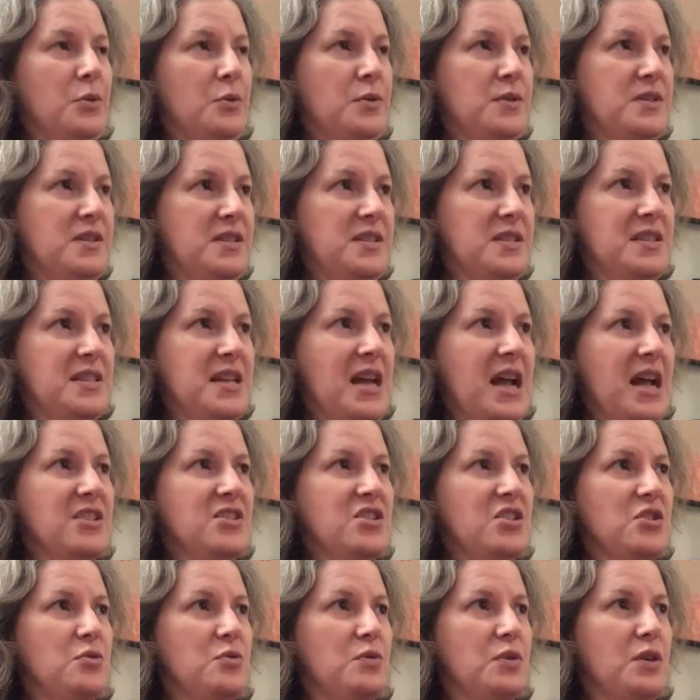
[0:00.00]

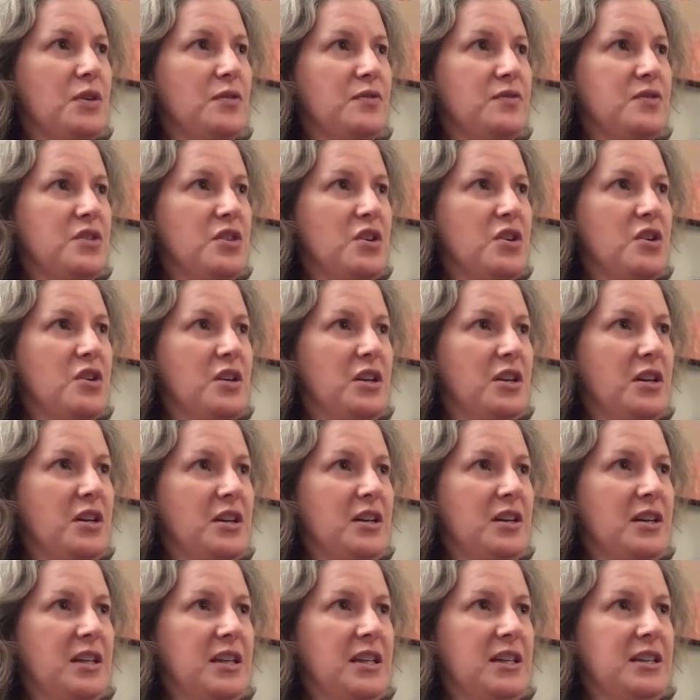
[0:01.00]
statue of
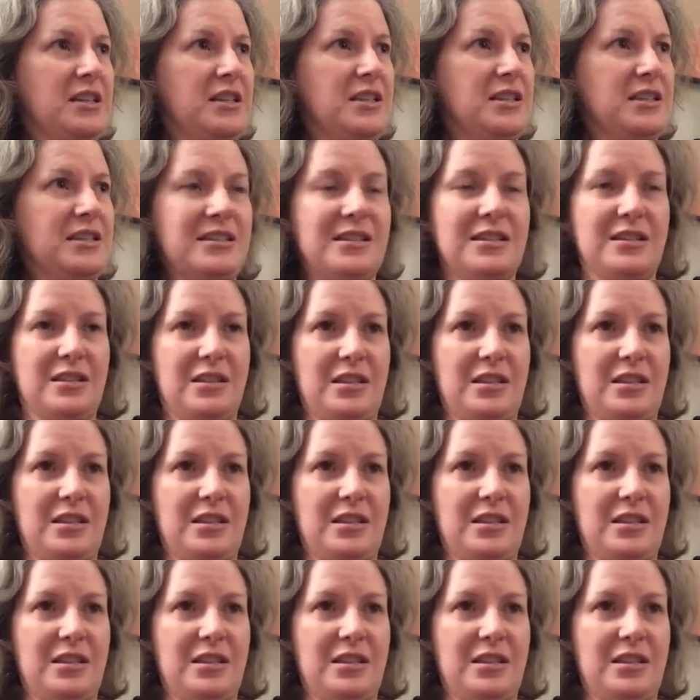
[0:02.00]
Durga in this